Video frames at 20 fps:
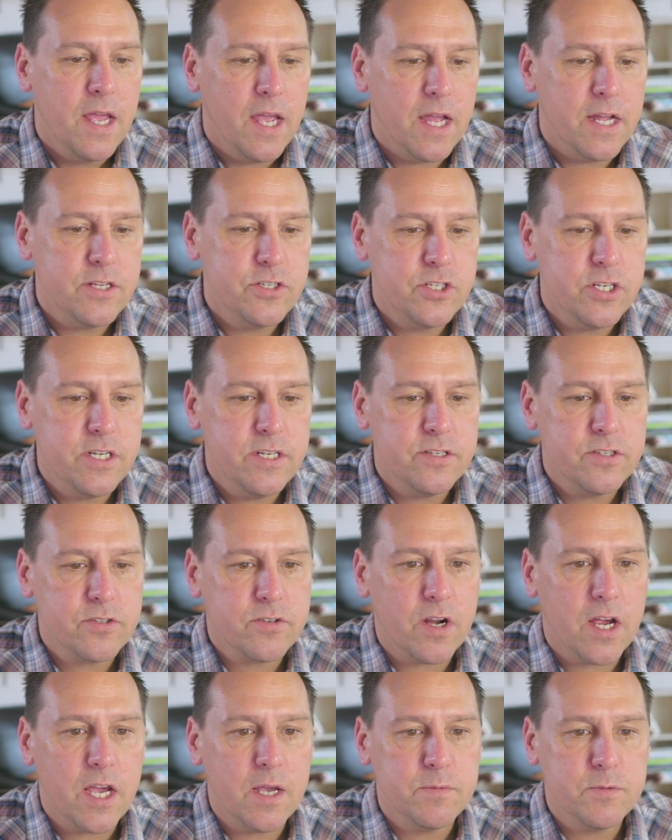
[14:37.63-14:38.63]
And she
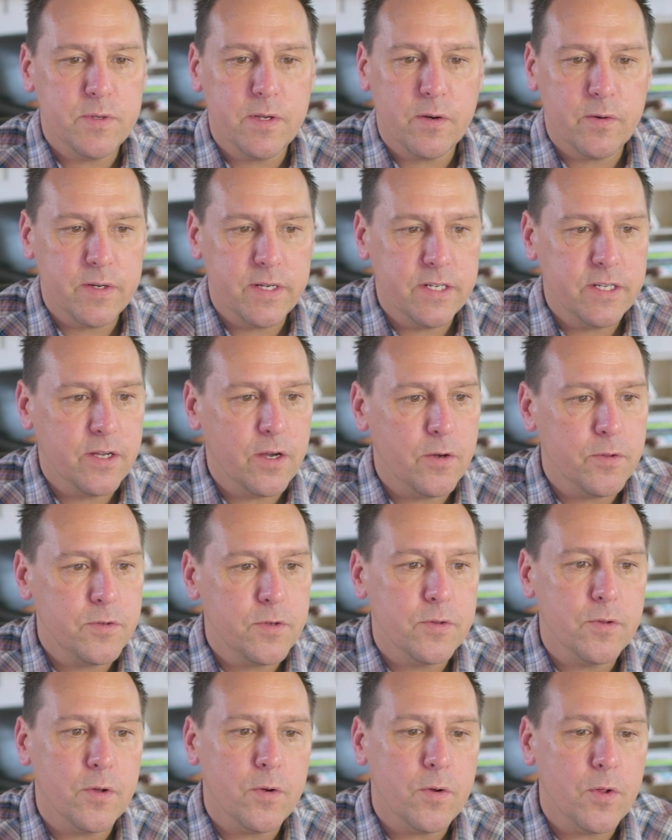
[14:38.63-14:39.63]
describes, we don't need to go
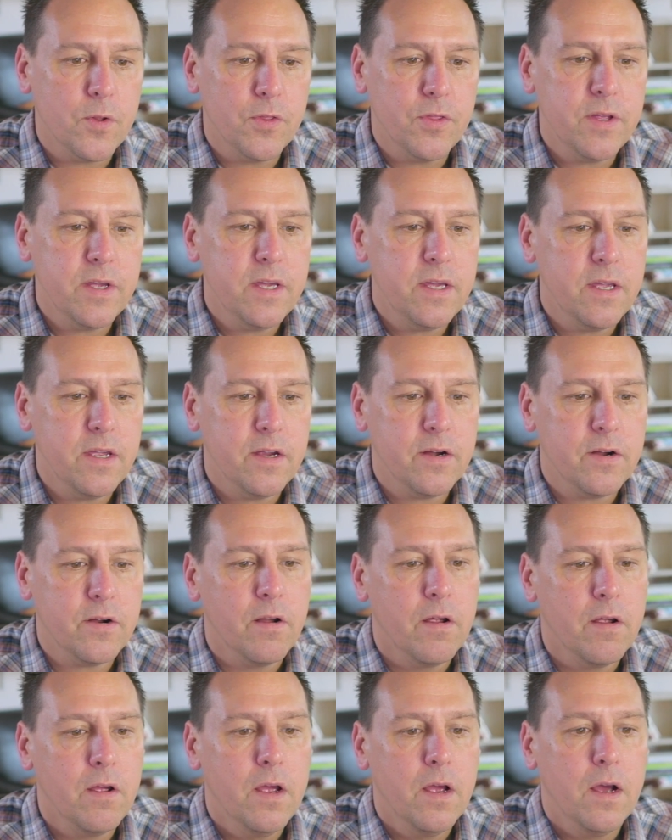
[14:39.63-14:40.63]
through the whole thing
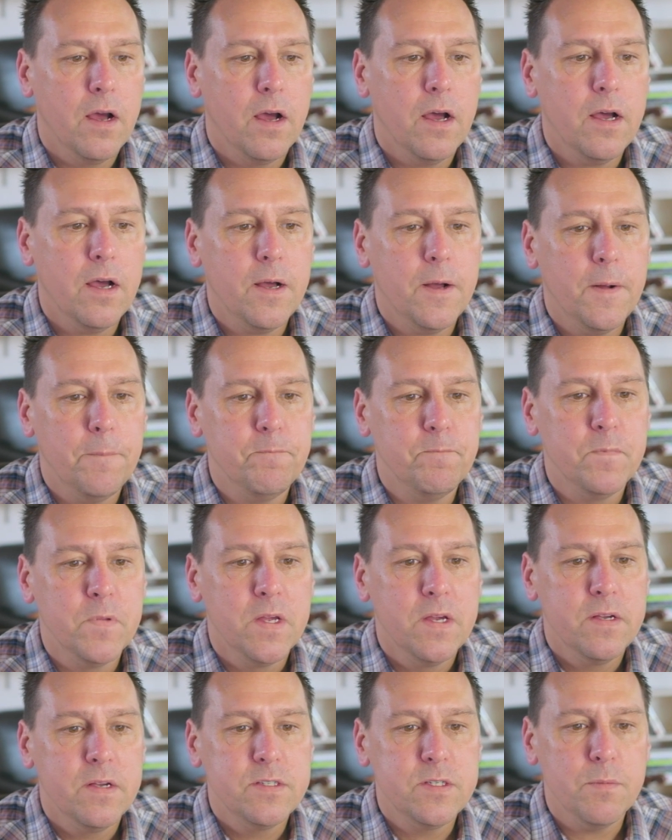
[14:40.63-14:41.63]
here,
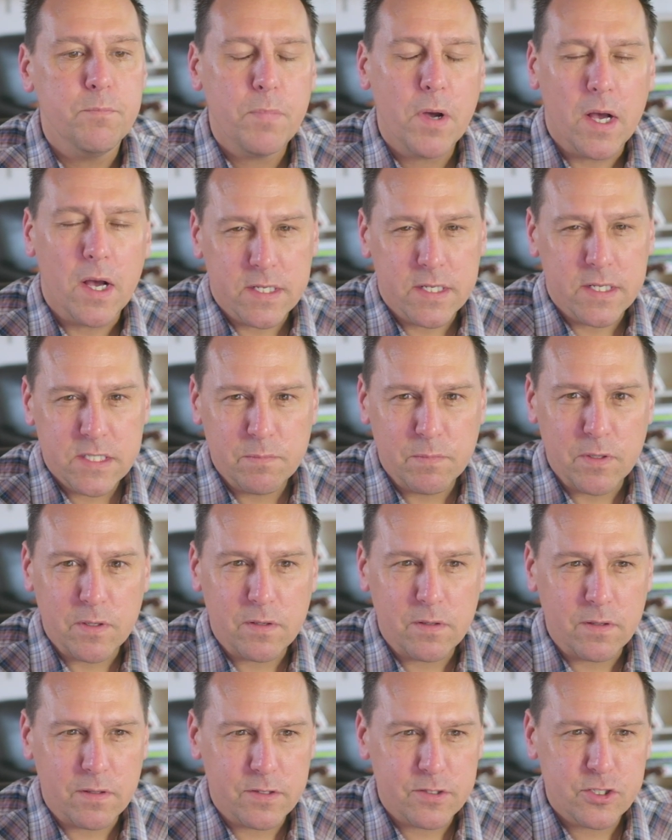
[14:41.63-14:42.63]
some
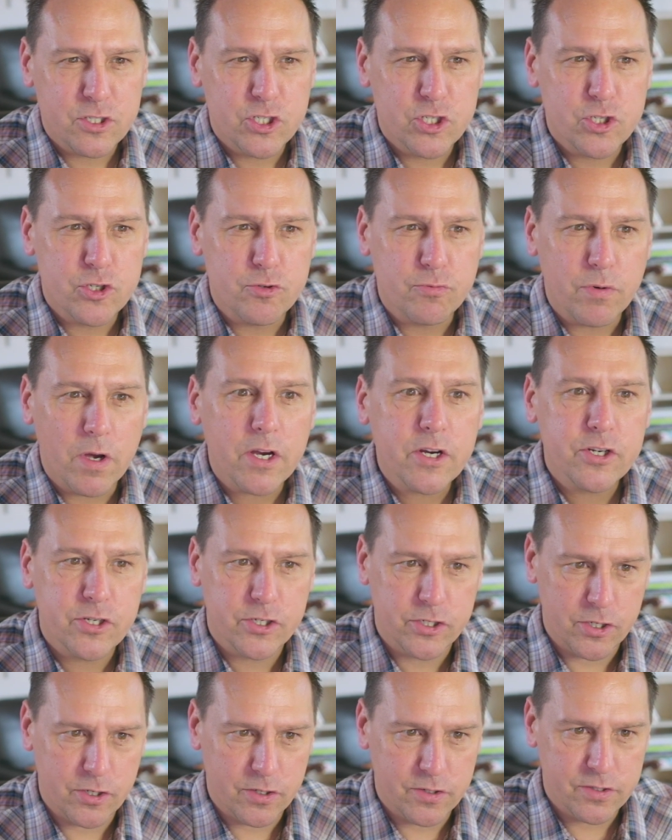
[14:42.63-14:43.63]
possible
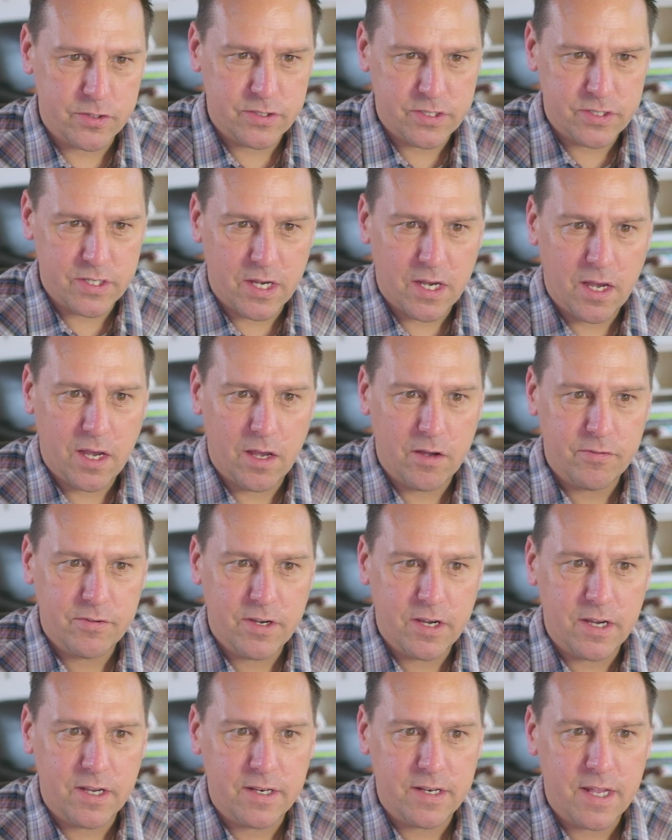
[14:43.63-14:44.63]
structures of
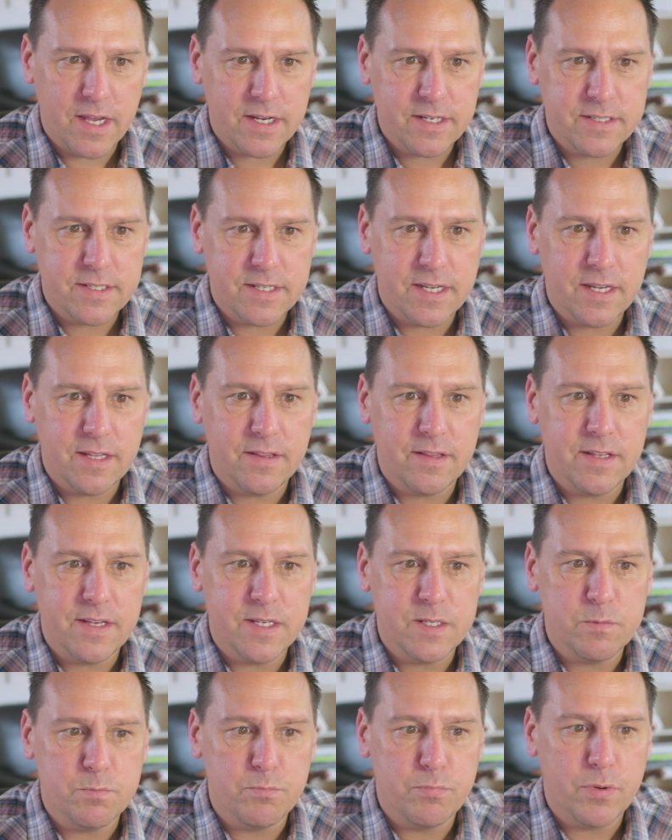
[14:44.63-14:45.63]
connecting
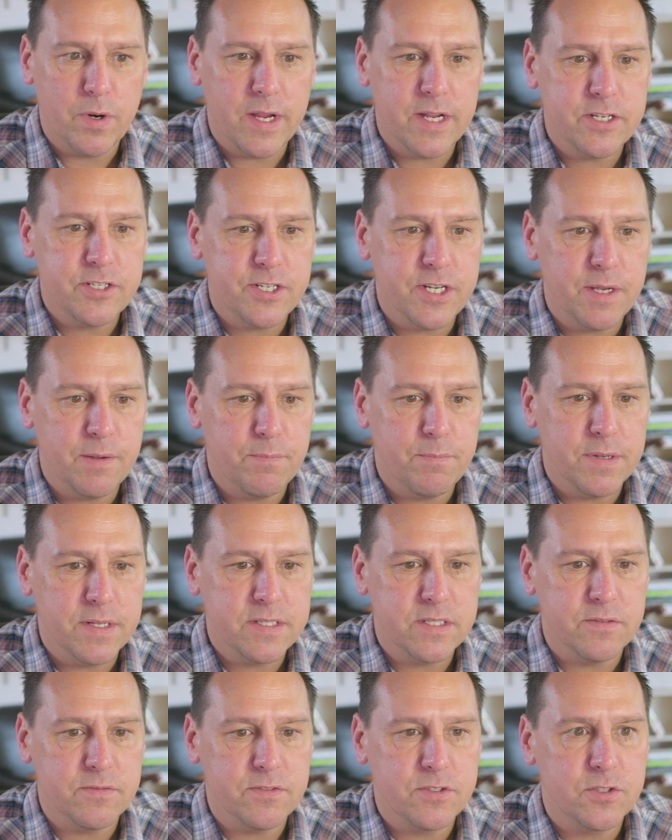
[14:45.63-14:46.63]
these branching
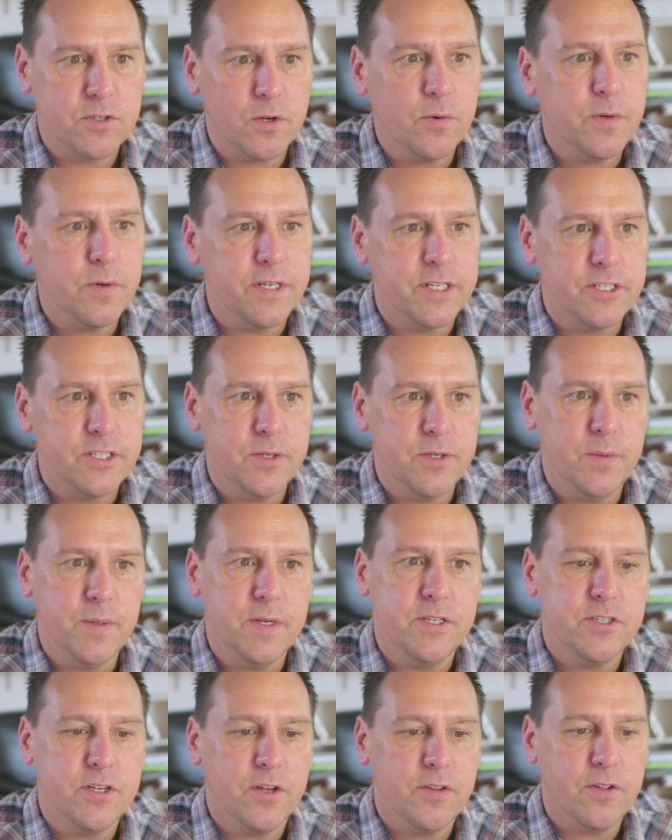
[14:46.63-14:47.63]
bits of story to
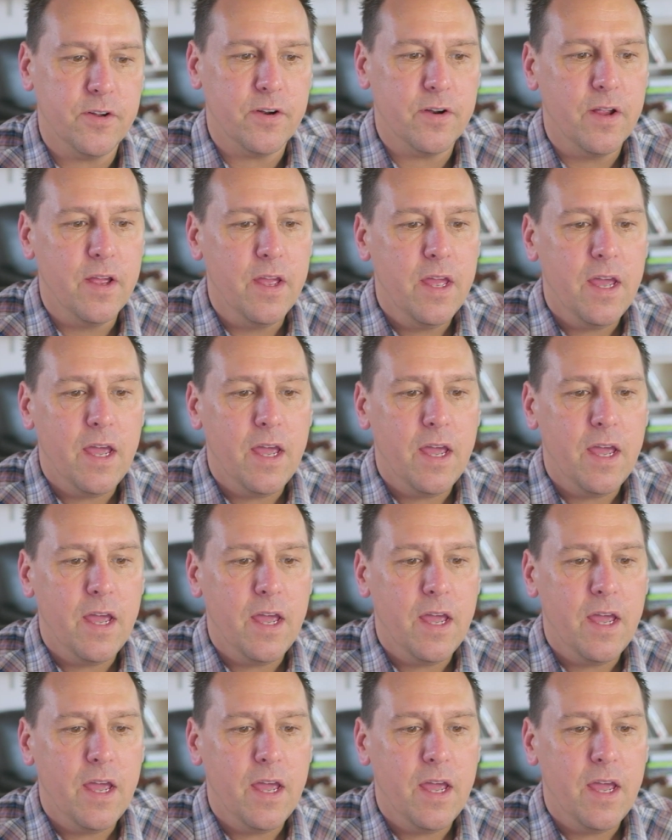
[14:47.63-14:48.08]
each other.